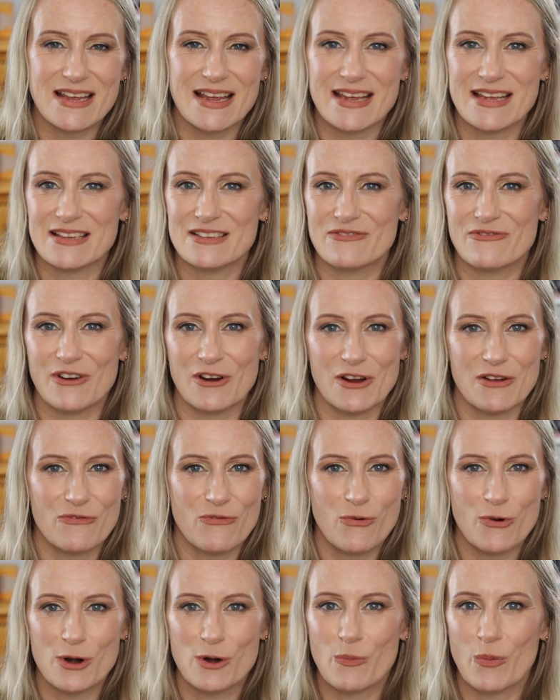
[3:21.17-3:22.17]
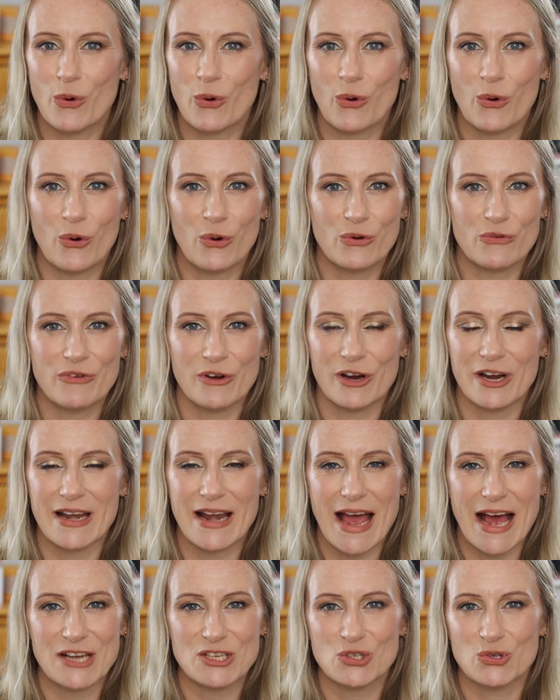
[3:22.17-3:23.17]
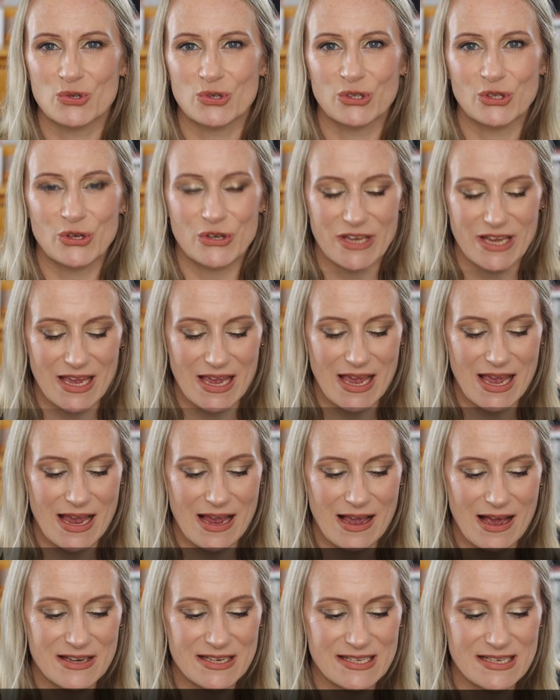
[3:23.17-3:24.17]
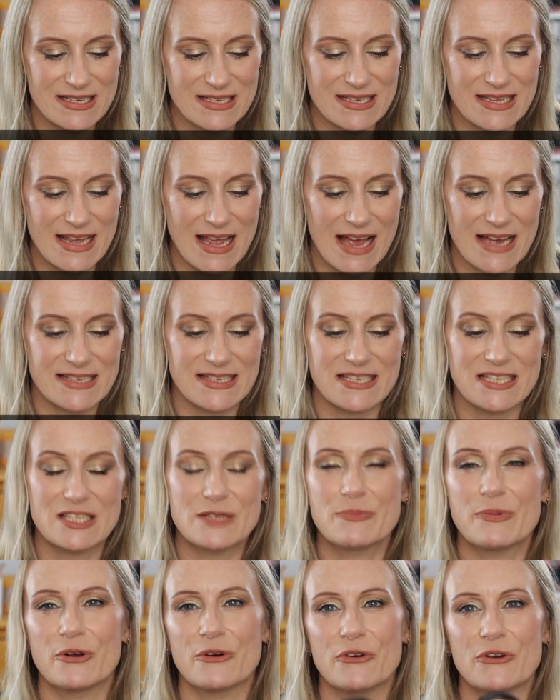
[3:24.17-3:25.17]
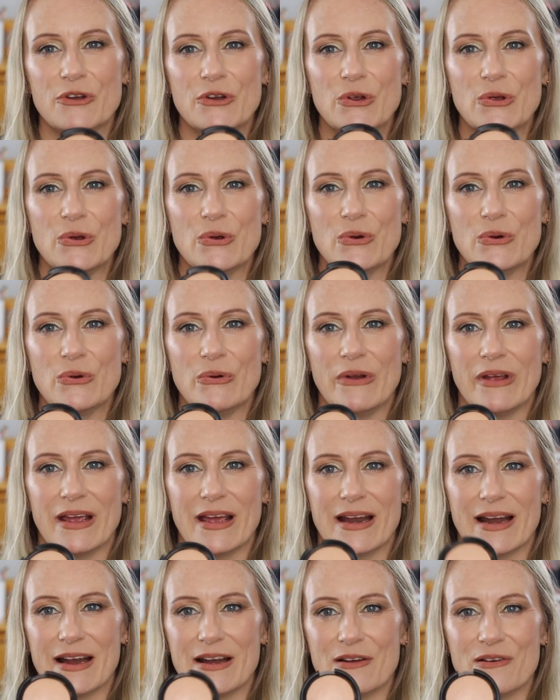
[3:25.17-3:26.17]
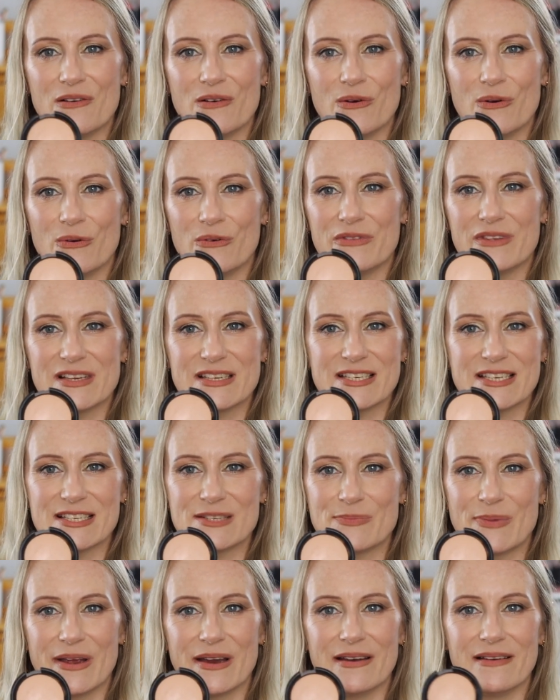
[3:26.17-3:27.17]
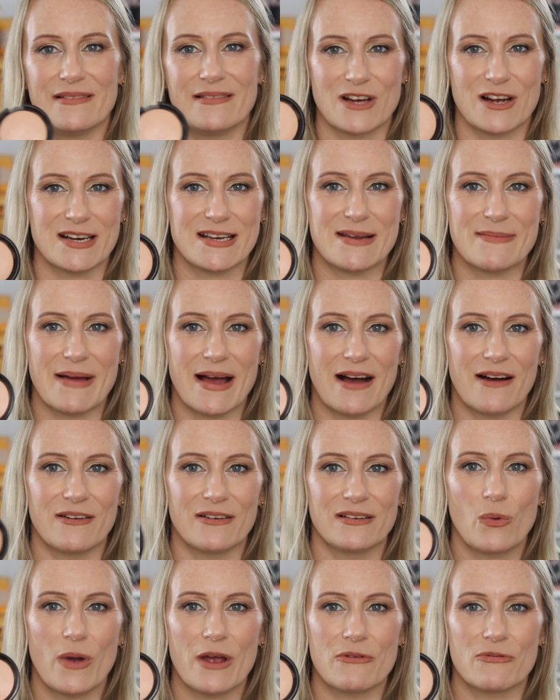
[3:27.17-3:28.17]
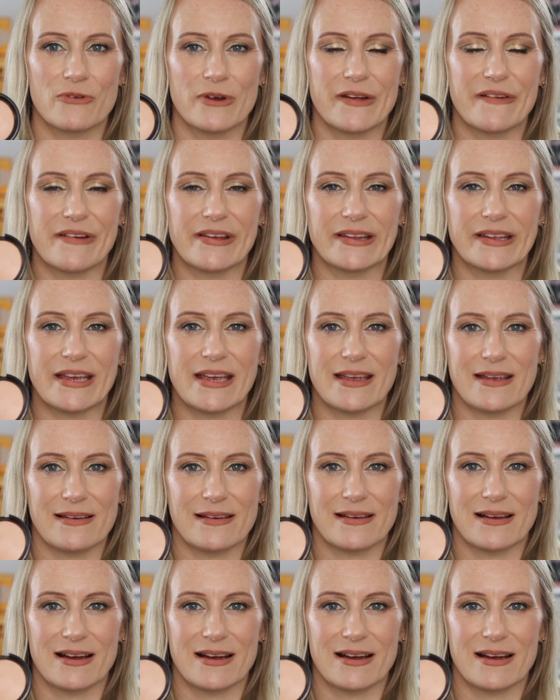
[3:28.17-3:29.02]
It's very affordable, very natural looking. This is the Essence Pure Nude, and I know this has been talked about quite frequently.